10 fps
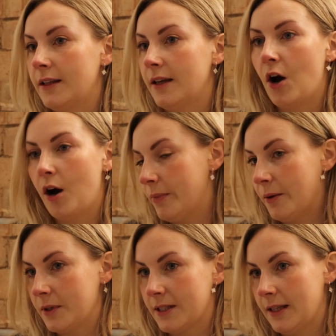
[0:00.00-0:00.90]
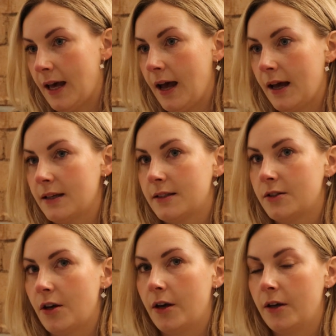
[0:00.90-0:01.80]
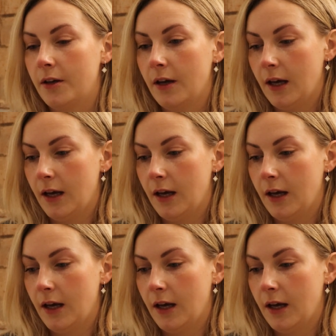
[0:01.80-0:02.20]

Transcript: the heartbeat wasn't there. So